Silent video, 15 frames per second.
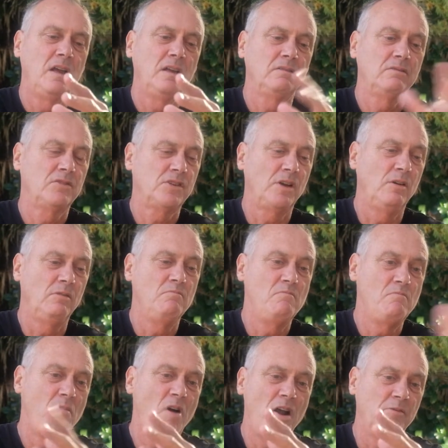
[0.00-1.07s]
So
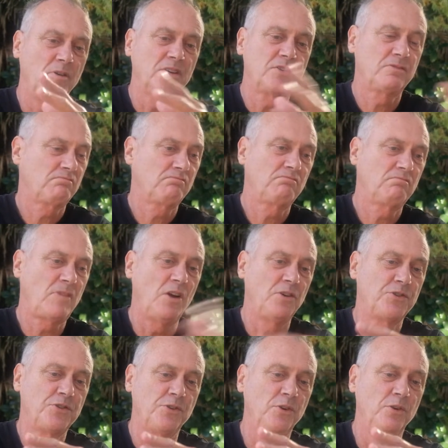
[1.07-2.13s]
my wrist
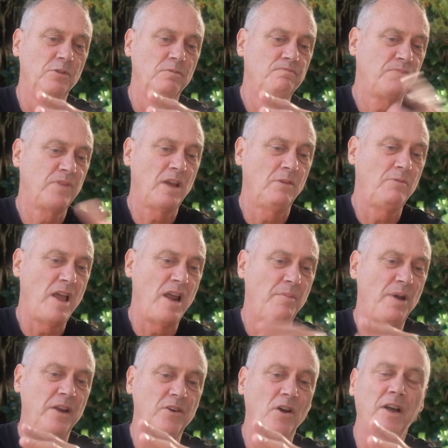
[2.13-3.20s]
goes through around
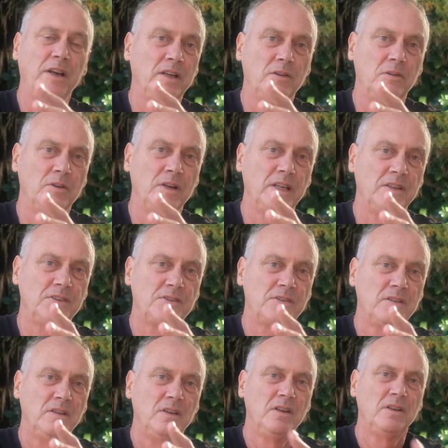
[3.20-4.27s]
about 90 degrees.
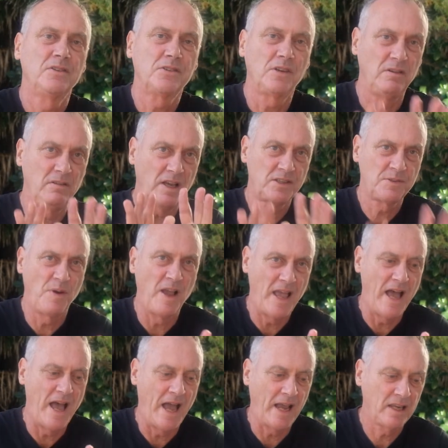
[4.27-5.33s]
So that's my
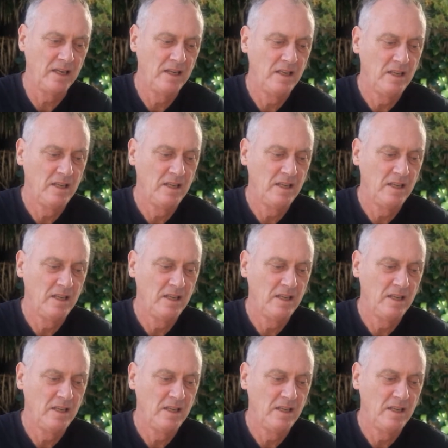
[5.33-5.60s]
arc.